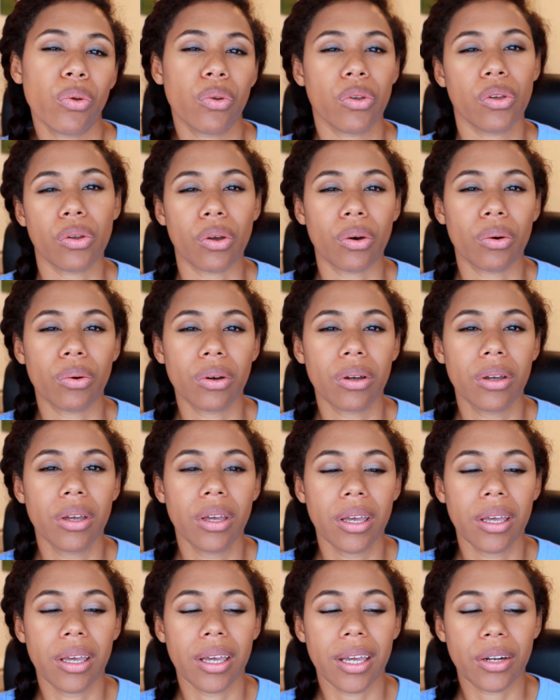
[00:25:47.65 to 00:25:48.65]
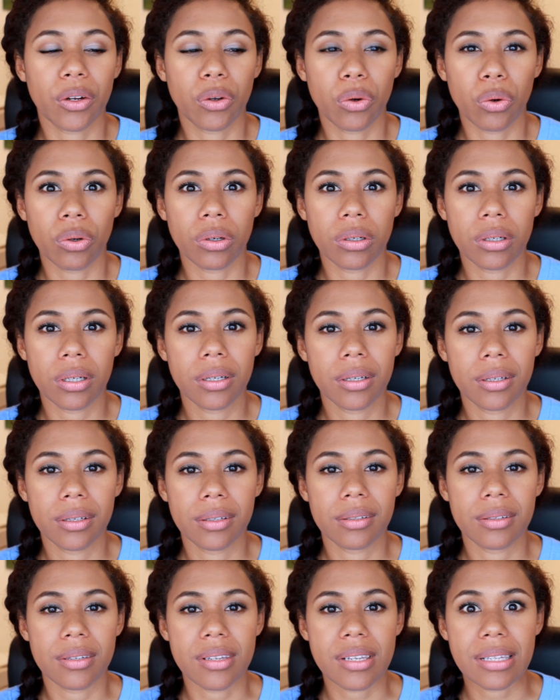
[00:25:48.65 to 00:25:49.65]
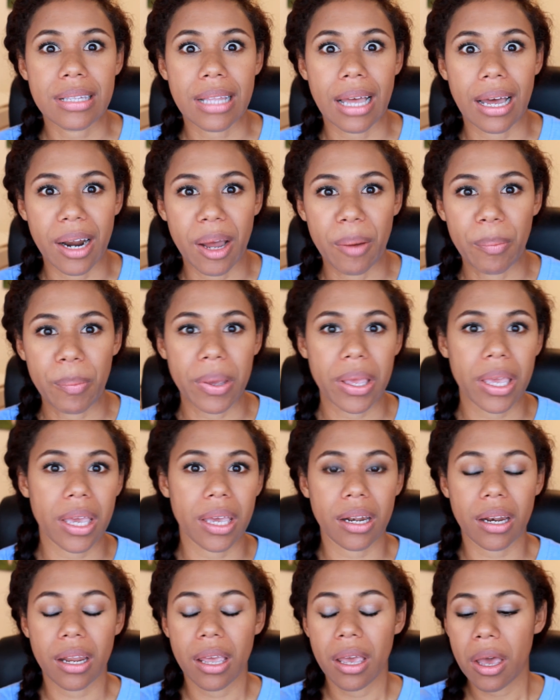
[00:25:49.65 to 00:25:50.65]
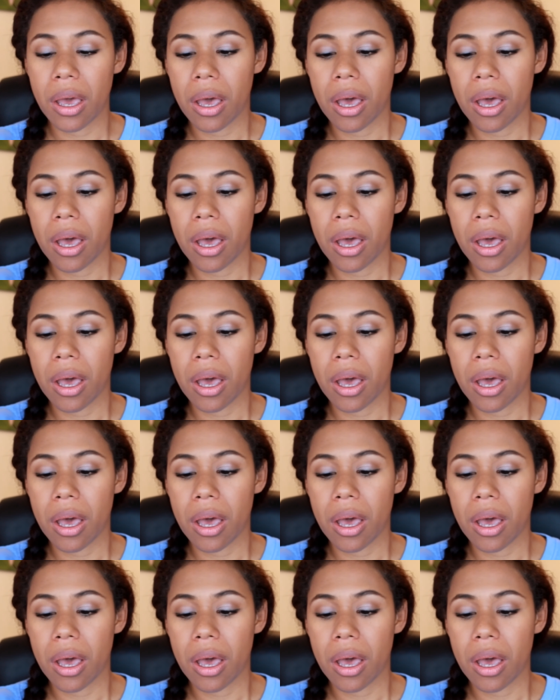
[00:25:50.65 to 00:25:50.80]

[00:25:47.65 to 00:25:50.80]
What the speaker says: know, it could start up again.